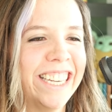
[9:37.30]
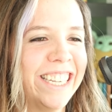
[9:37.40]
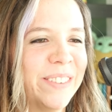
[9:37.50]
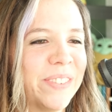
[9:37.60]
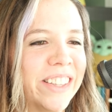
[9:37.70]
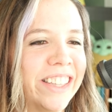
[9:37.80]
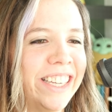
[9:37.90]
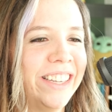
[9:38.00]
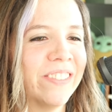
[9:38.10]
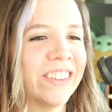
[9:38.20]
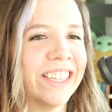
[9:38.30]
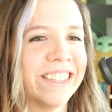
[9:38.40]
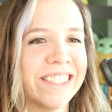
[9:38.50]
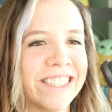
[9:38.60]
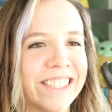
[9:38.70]
you believe
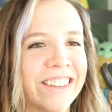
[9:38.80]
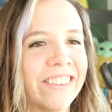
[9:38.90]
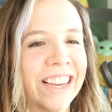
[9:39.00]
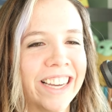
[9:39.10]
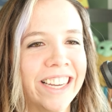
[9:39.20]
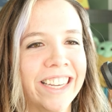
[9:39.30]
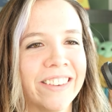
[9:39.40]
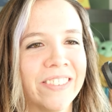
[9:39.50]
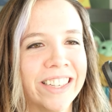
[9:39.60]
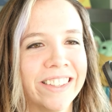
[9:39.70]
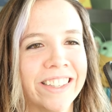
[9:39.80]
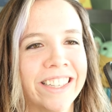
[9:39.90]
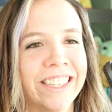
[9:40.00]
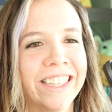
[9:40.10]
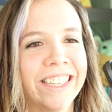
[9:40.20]
this? Okay, well,
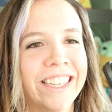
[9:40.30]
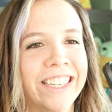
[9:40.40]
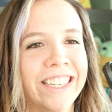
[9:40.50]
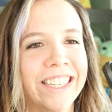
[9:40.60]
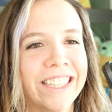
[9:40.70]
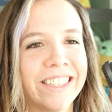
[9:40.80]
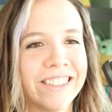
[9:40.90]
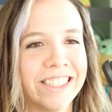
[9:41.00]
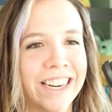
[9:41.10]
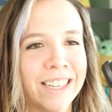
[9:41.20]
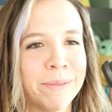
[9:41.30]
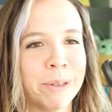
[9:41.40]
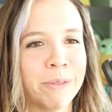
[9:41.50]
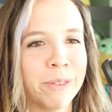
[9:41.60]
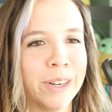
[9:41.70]
there's
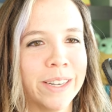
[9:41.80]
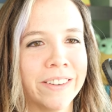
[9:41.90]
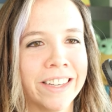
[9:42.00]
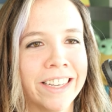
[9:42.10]
Jasper for you.